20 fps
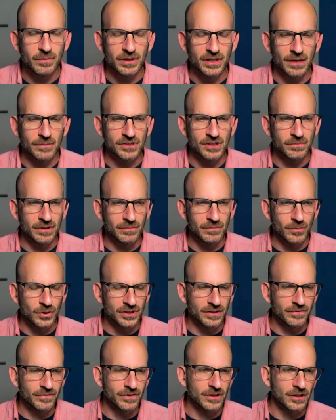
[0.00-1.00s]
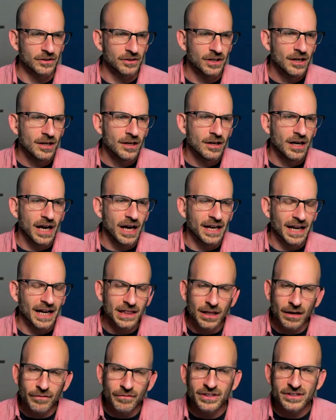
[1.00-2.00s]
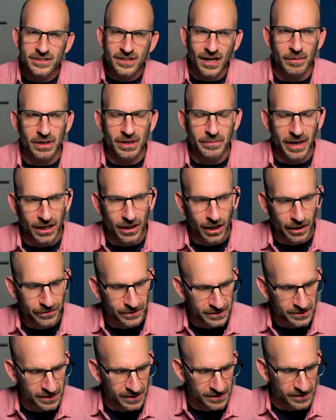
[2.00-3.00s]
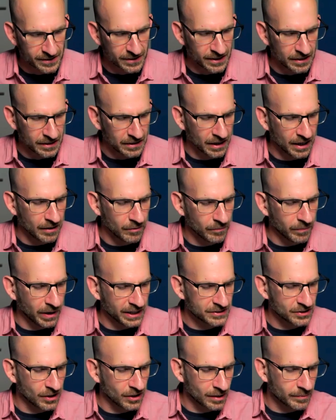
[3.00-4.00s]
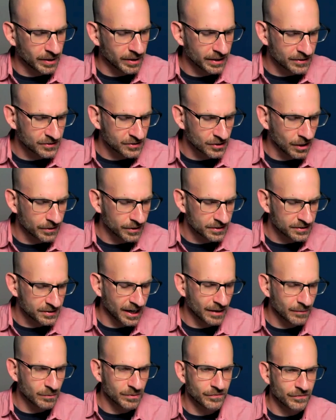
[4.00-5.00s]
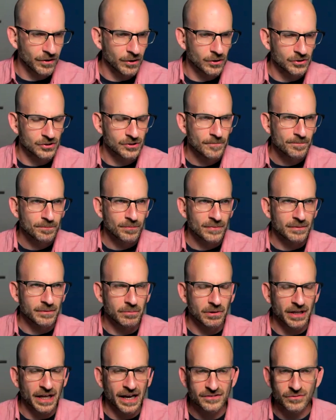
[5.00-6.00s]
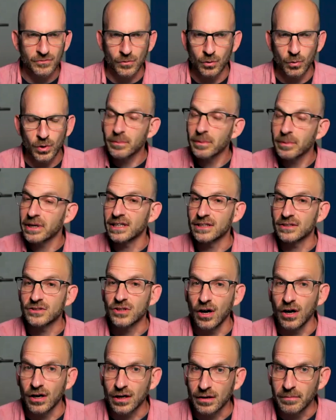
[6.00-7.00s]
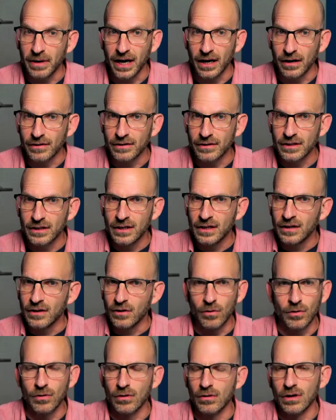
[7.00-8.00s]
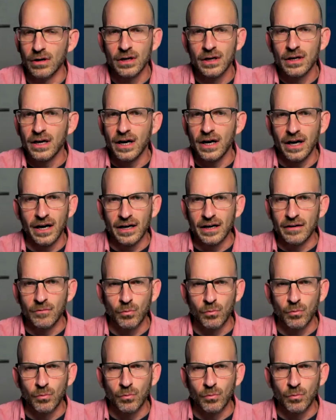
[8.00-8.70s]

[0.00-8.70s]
a bit more difficult. And I love this comment about authenticity. I talk about this all the time with folks. People ask, well, what am I going to talk about? Or uh,